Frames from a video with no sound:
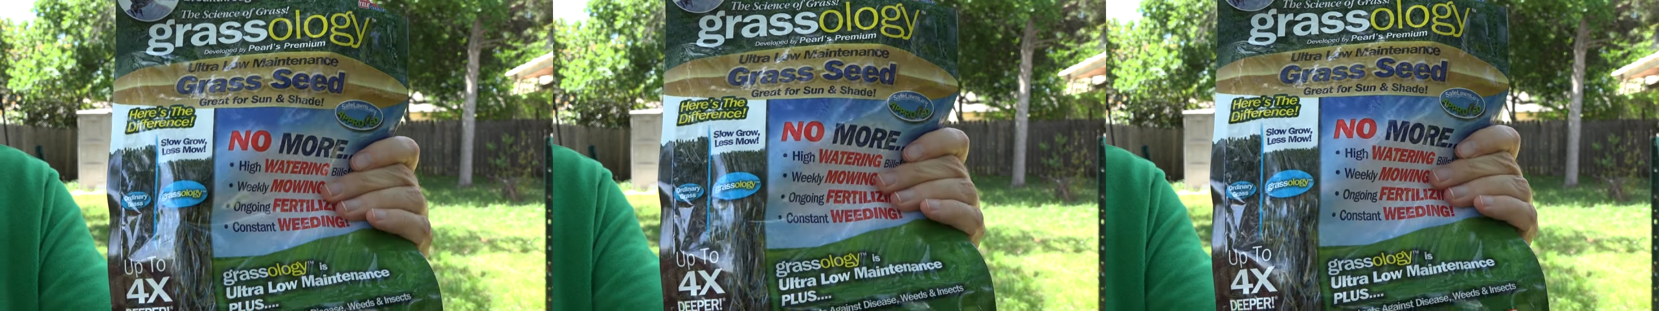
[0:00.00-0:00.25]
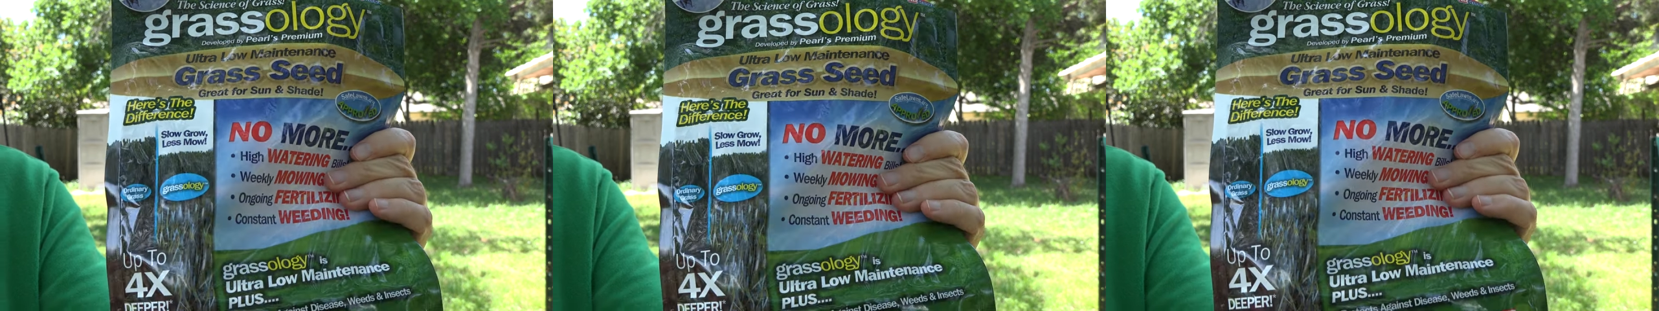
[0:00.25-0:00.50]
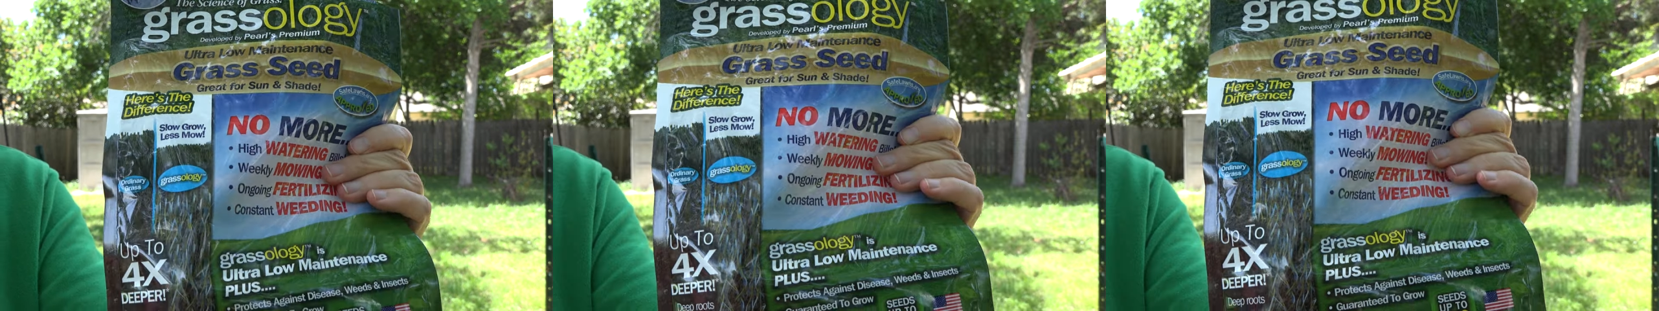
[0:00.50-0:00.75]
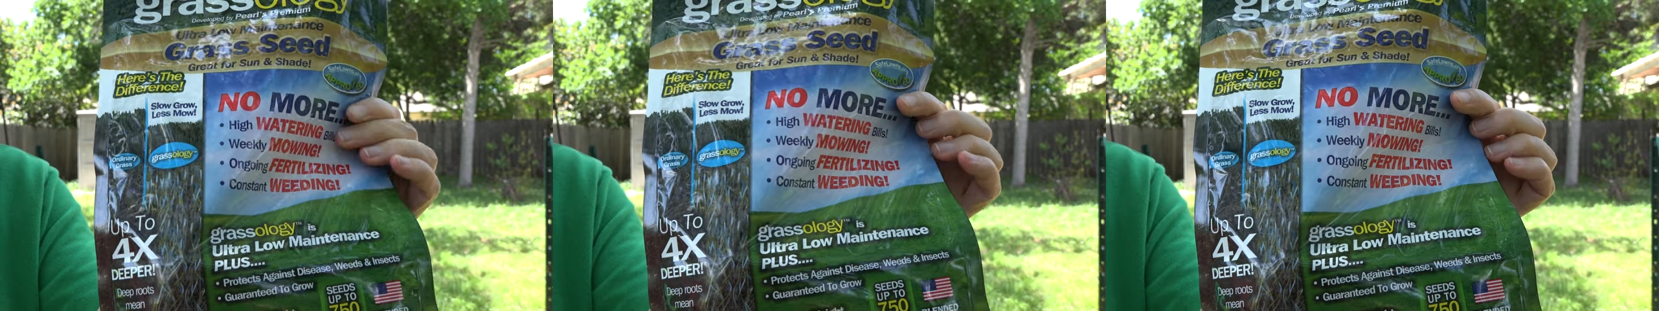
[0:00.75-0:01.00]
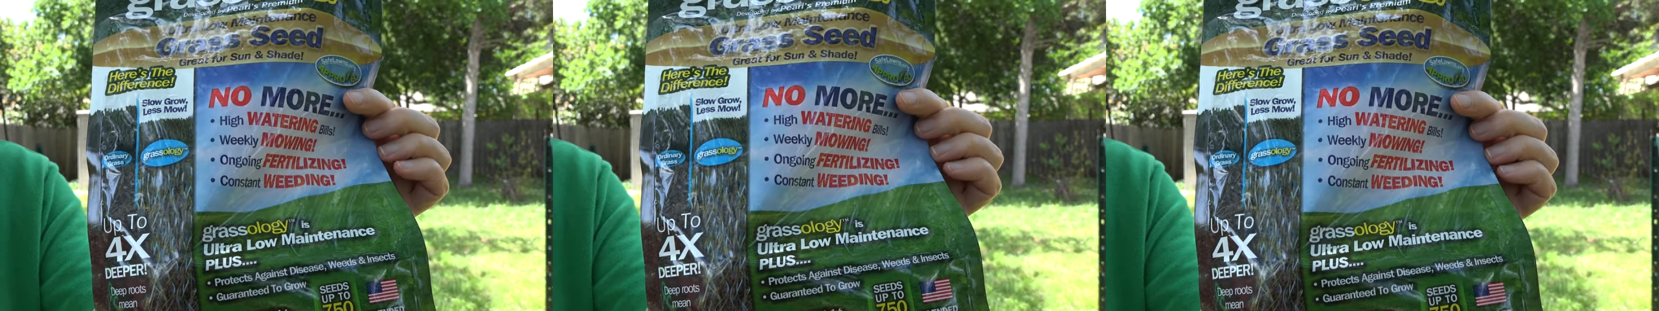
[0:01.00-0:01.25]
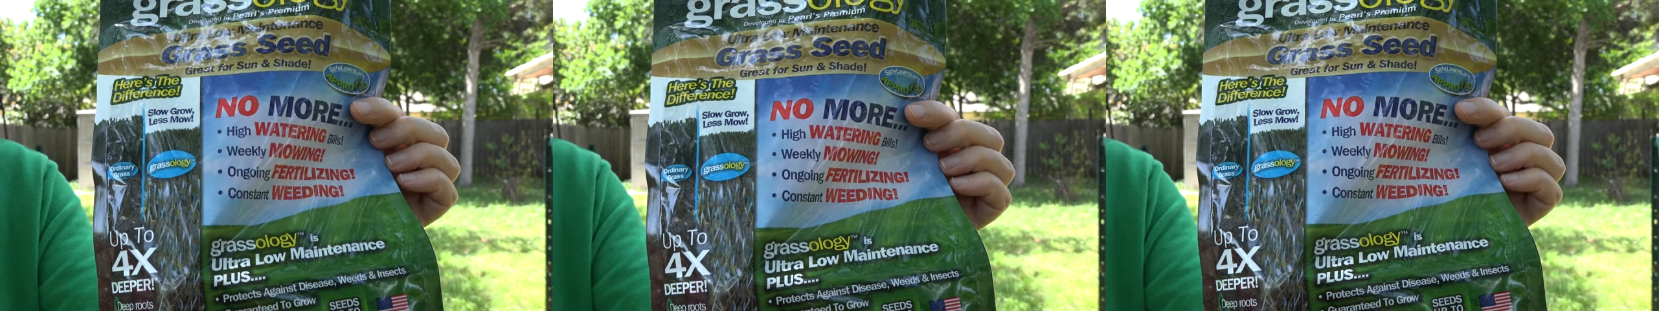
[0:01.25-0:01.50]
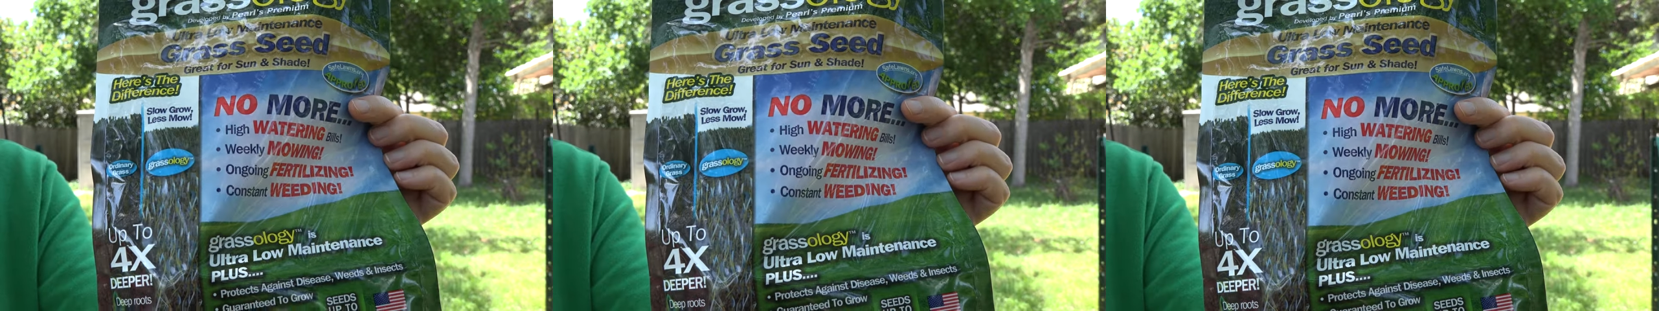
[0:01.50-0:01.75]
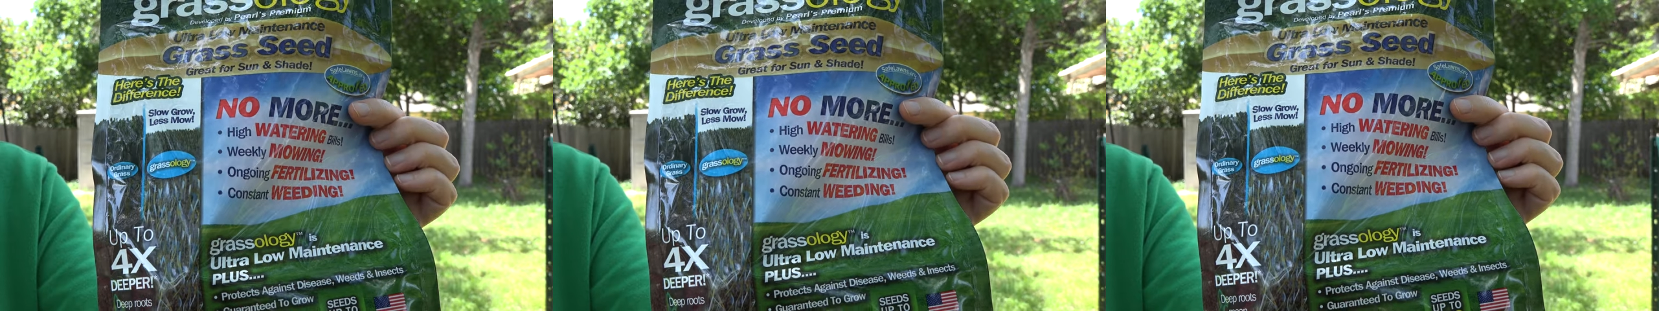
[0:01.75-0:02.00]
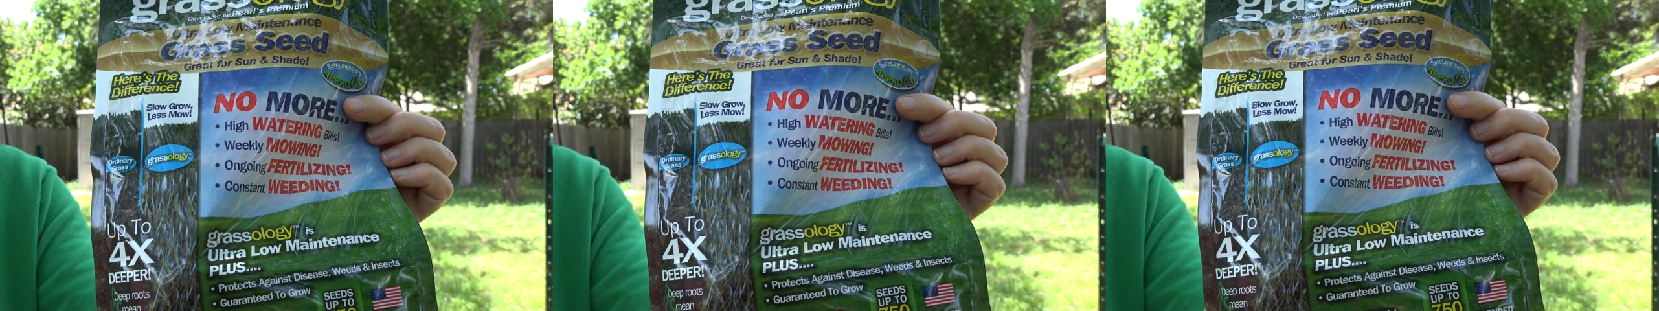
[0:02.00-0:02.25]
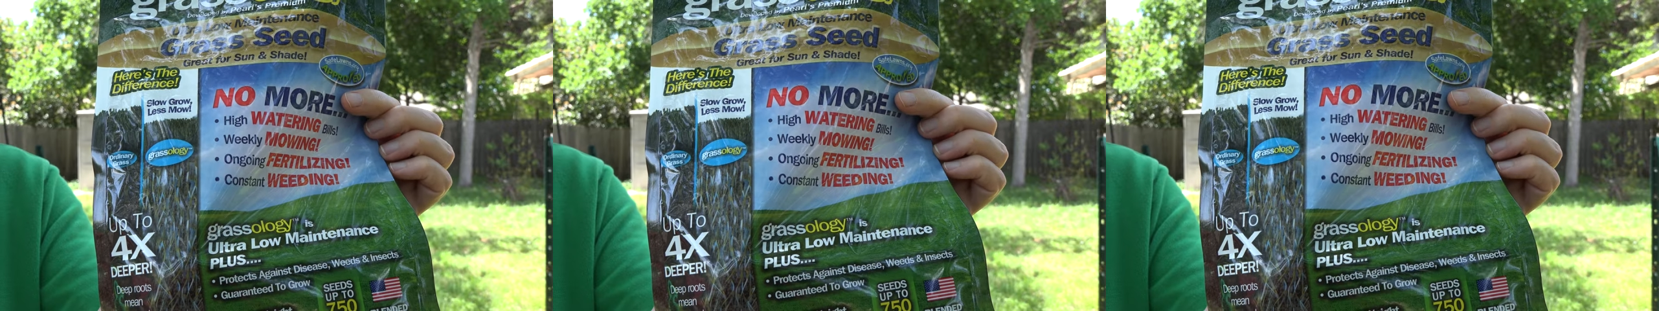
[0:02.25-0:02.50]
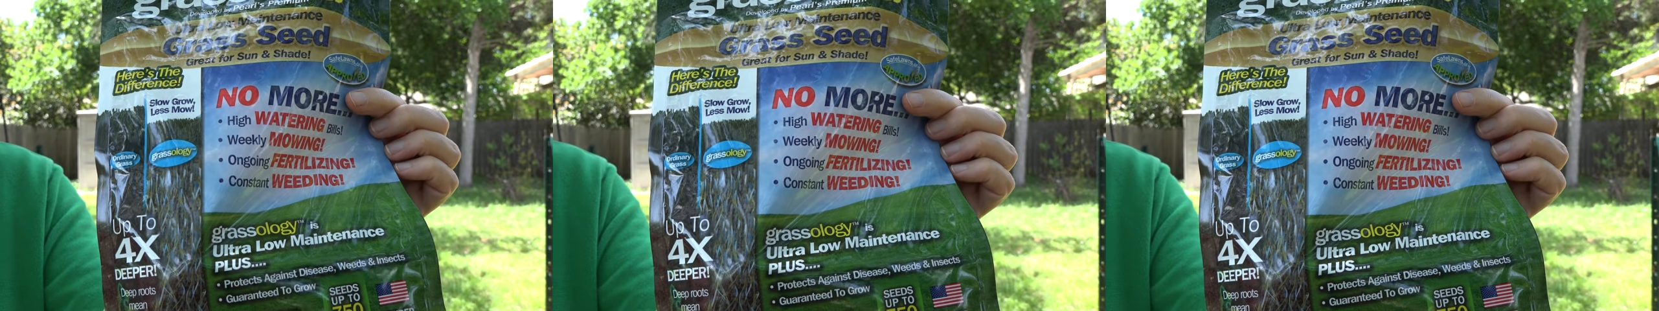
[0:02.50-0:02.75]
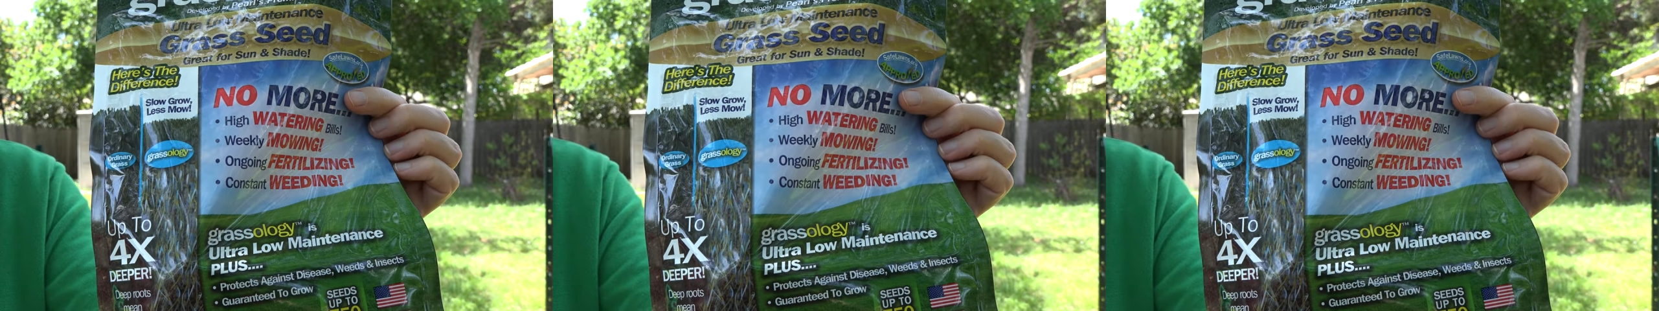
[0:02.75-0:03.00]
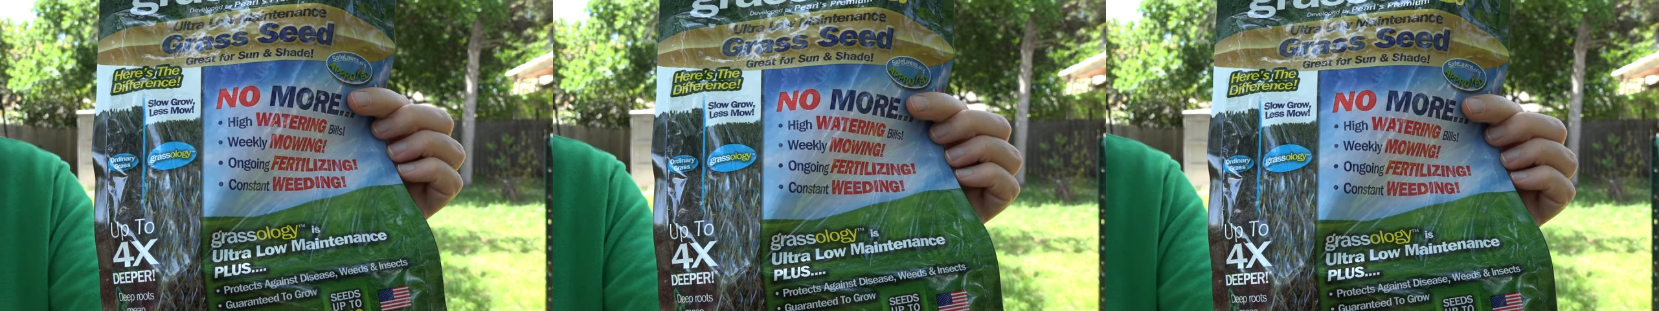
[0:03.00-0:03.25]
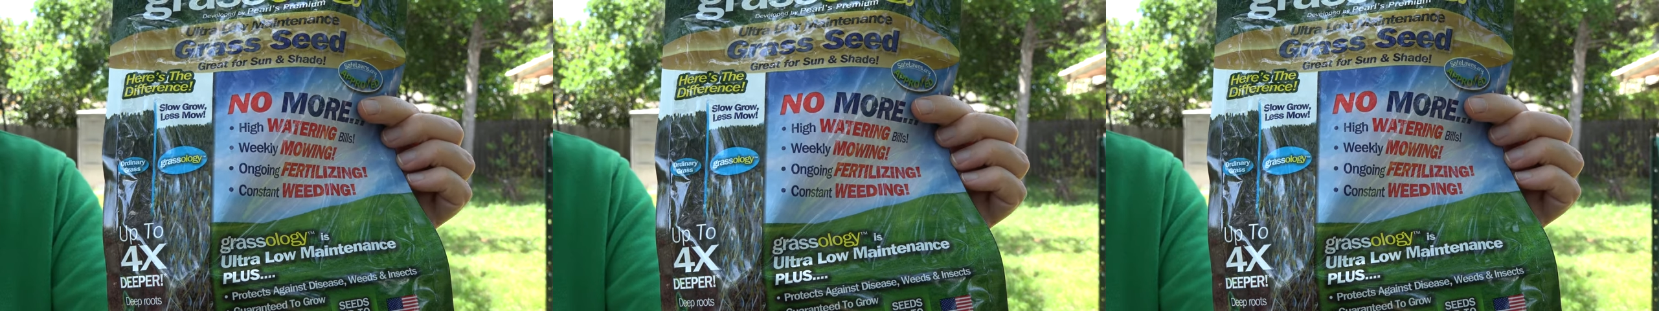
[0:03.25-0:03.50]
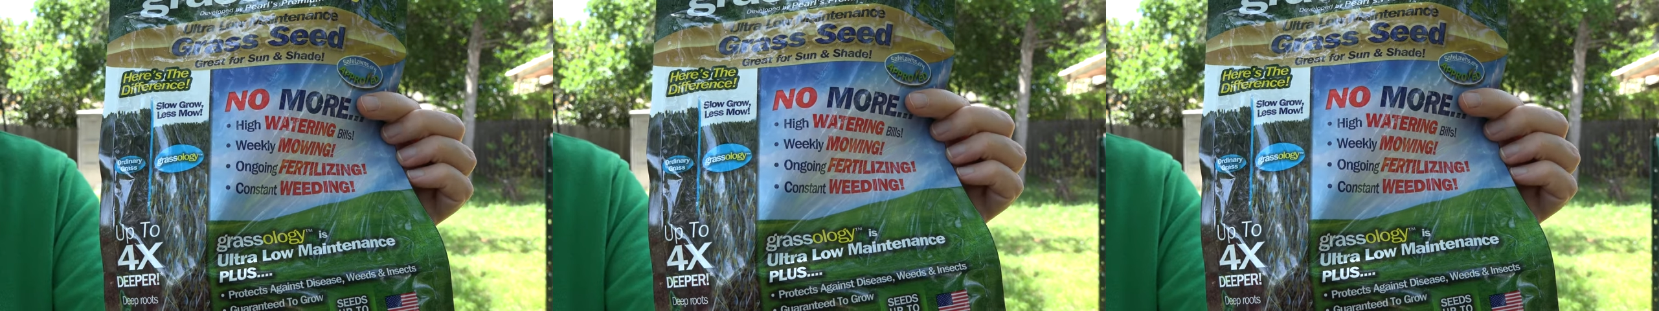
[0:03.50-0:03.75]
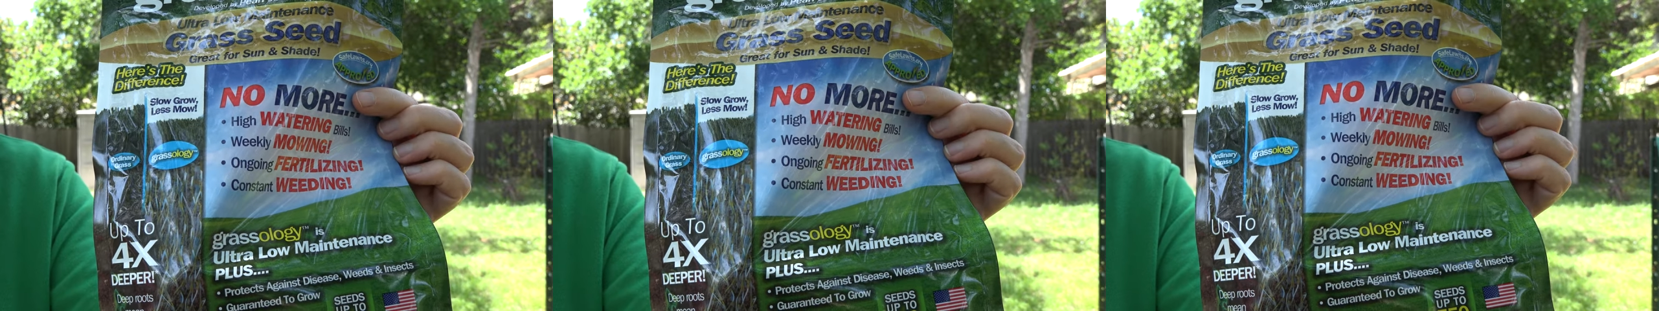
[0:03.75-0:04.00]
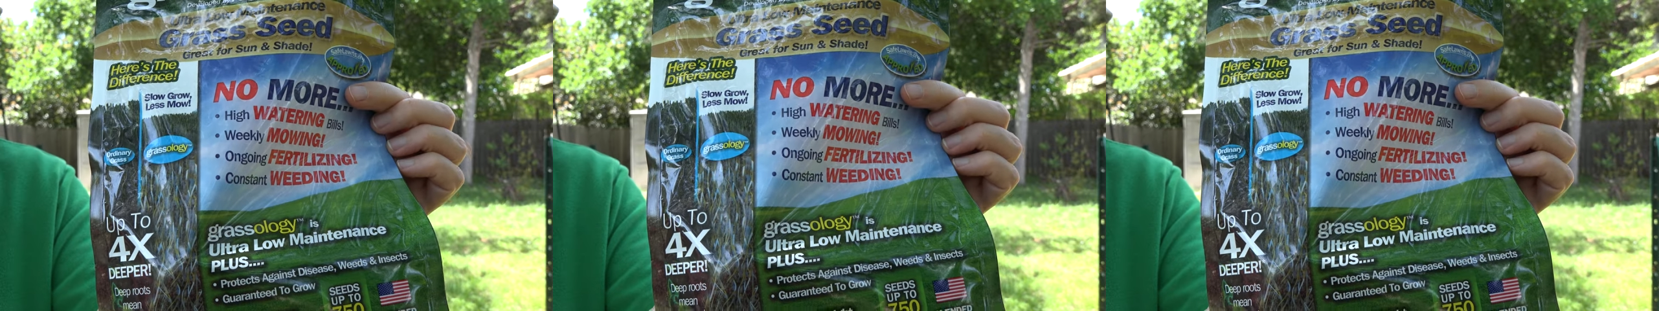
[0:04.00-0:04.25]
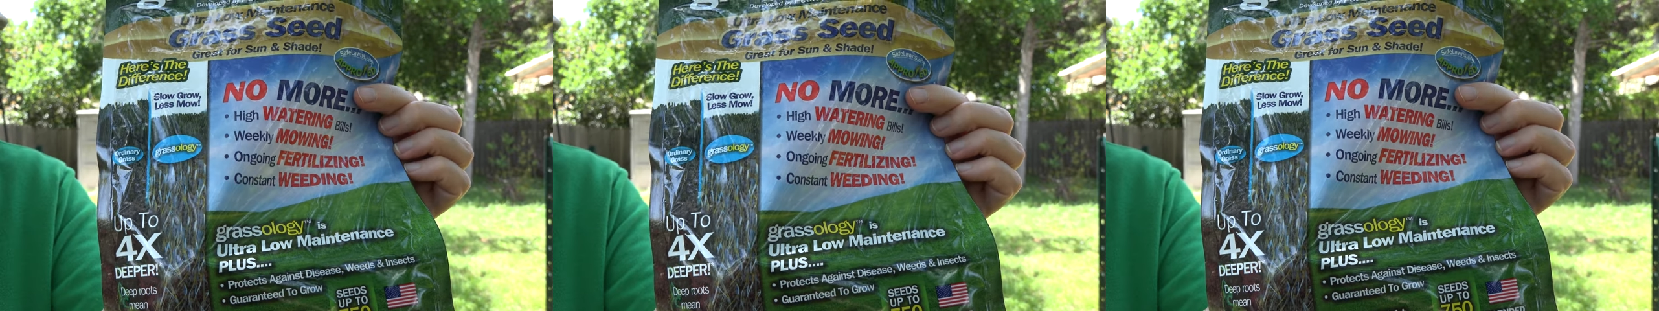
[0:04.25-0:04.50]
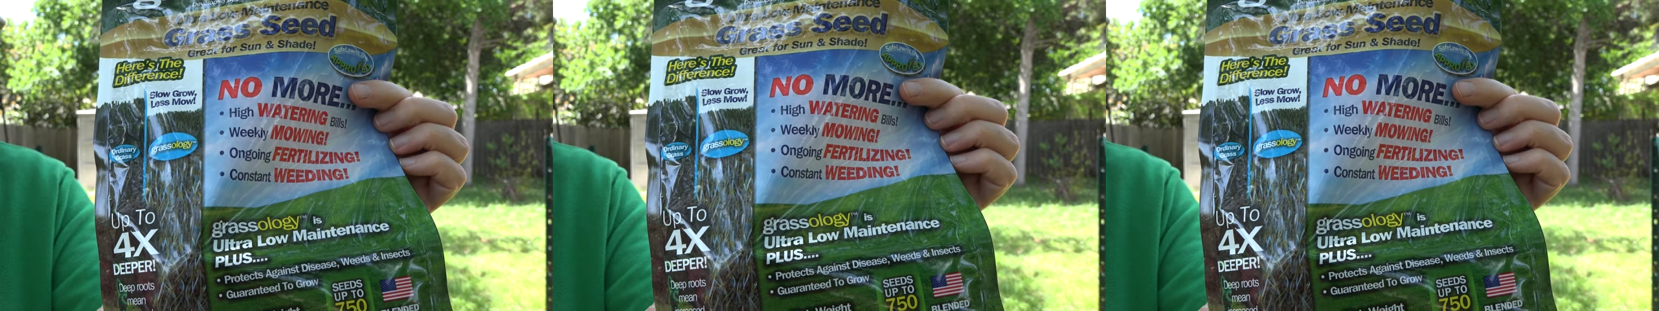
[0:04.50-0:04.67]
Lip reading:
No face is visible, so there are no lips to read.